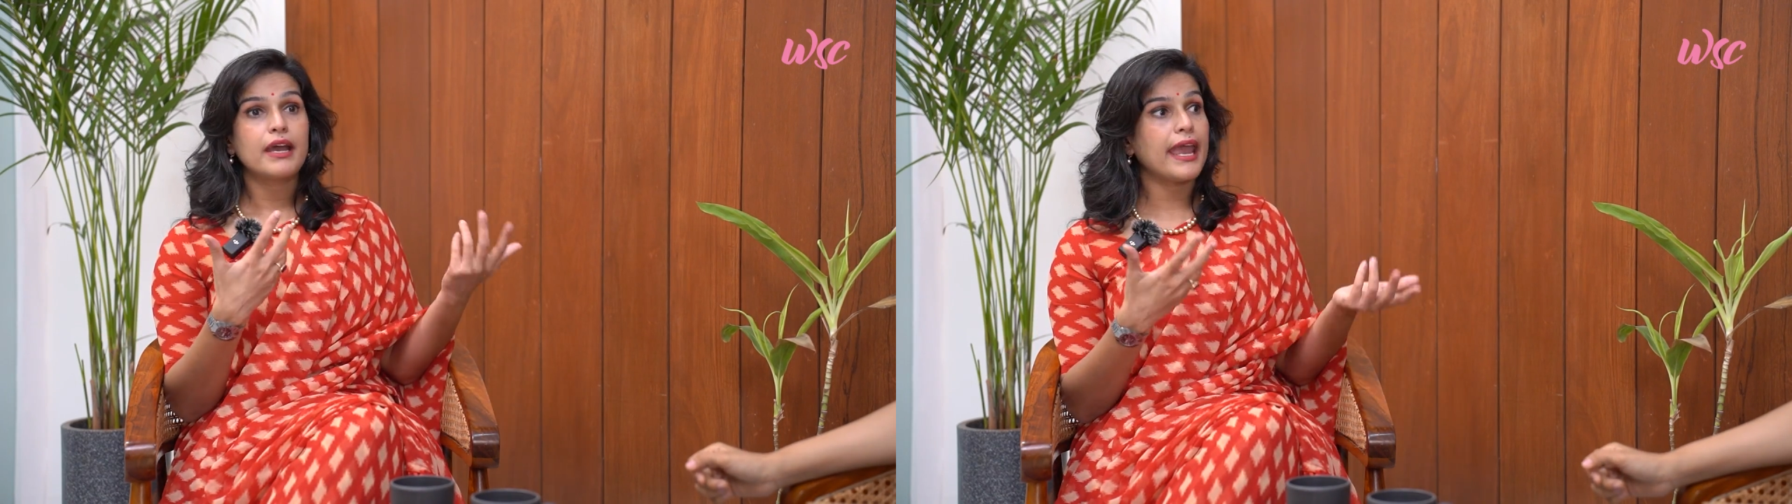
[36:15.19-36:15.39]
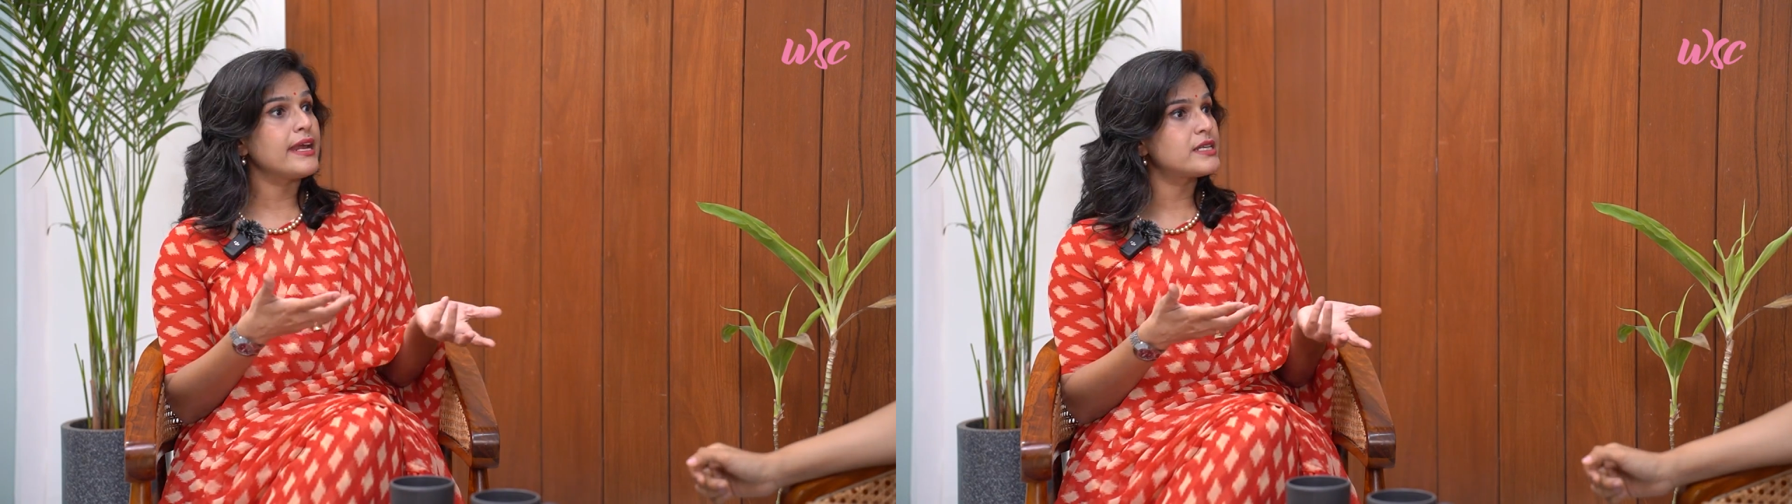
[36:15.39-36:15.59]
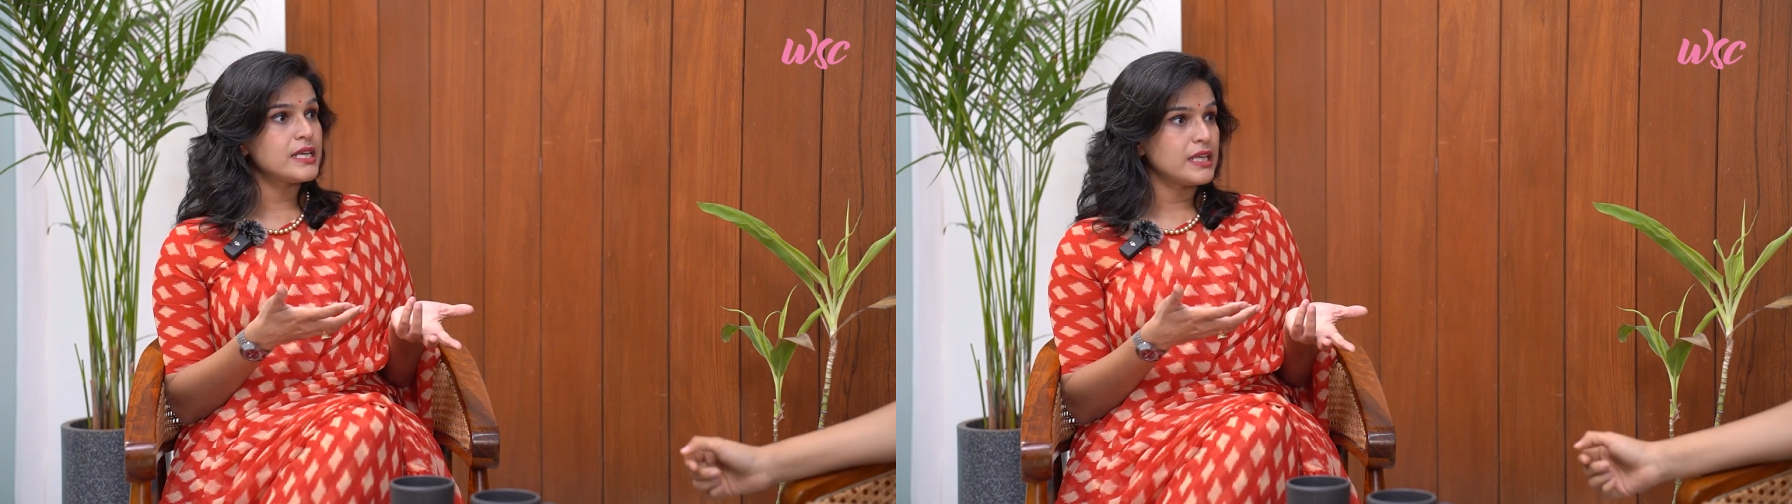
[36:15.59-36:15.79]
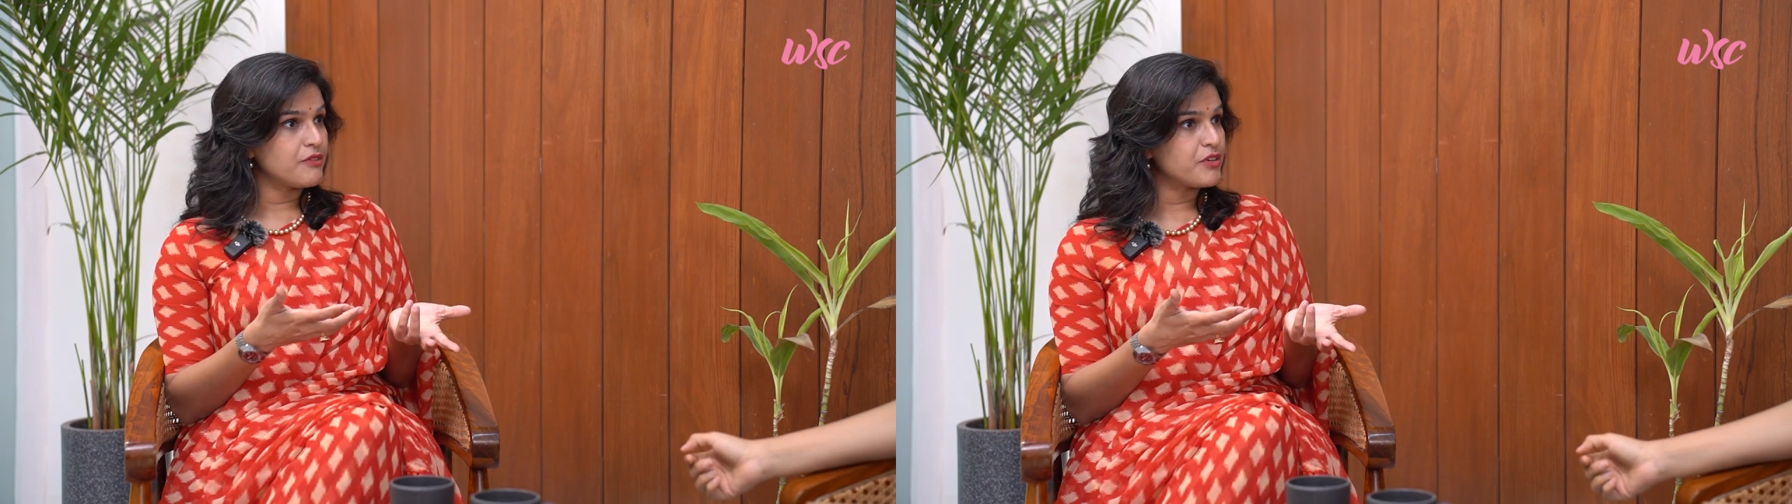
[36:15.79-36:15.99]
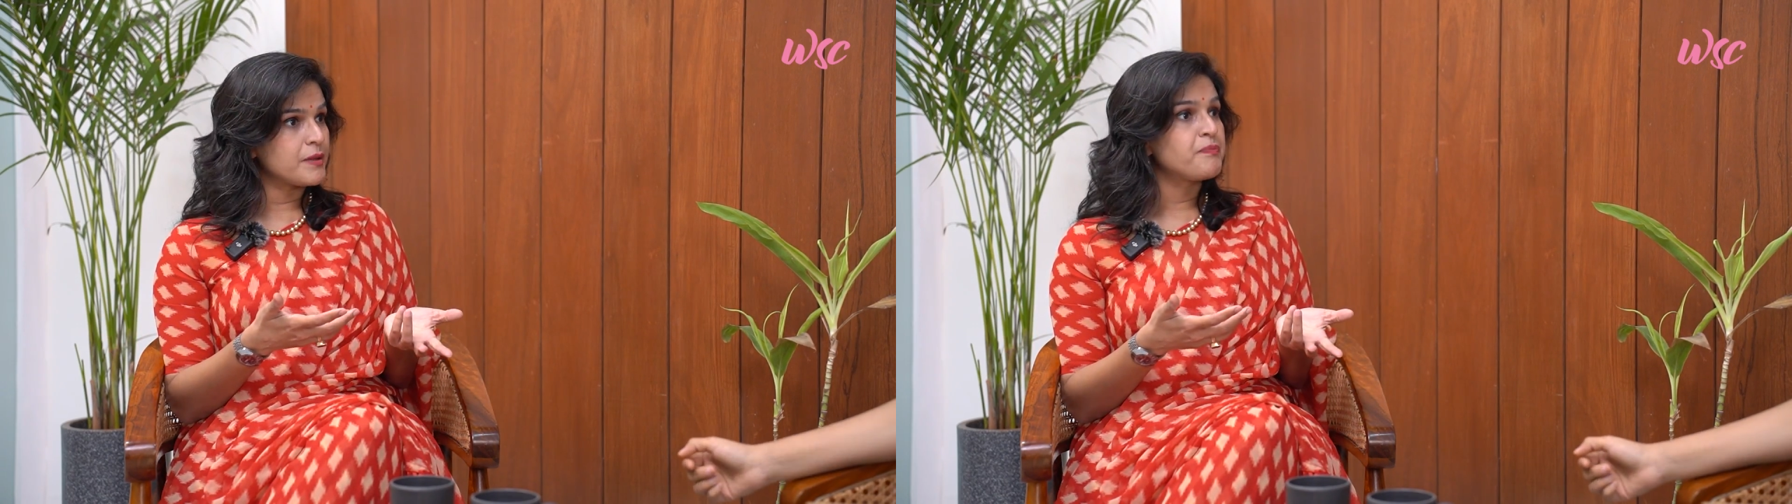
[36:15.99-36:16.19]
18
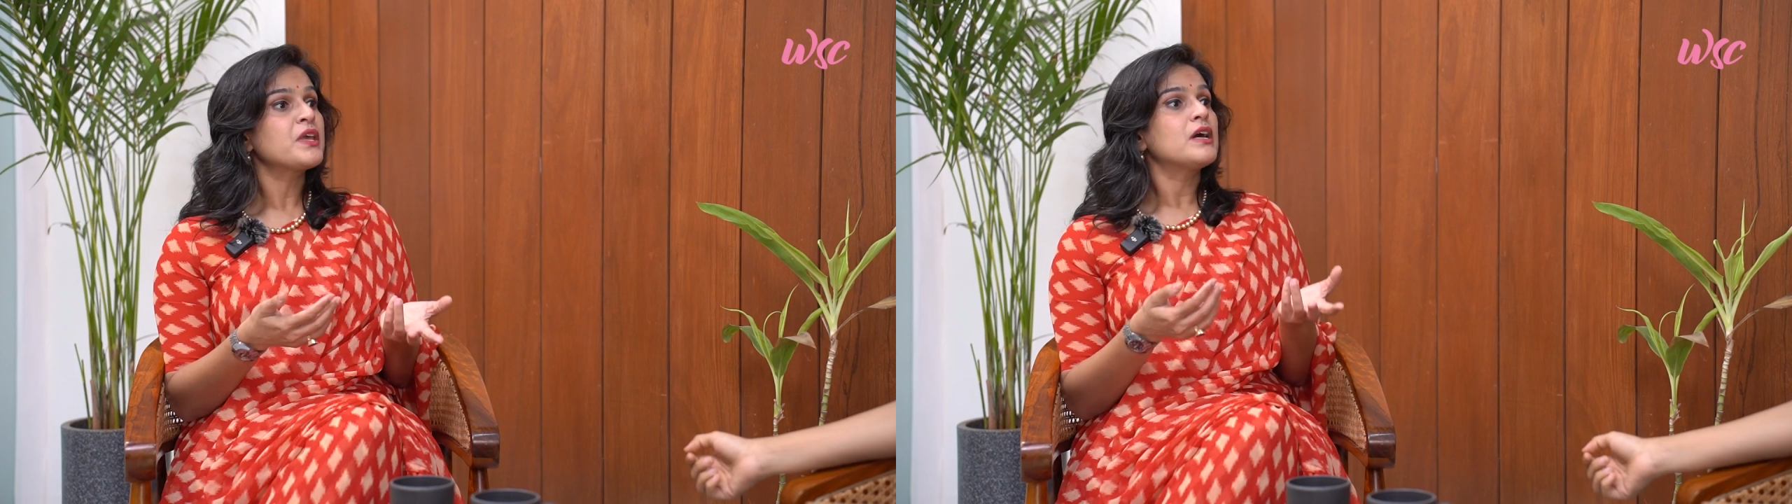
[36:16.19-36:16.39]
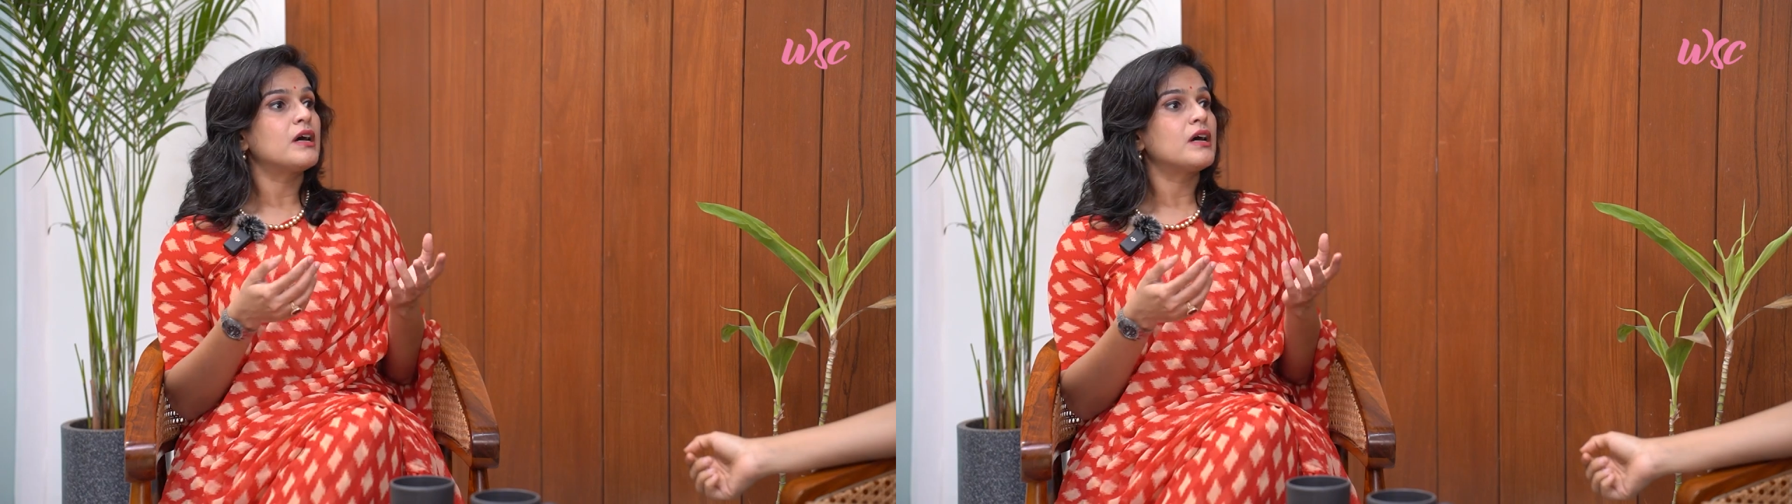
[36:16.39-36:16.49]
even.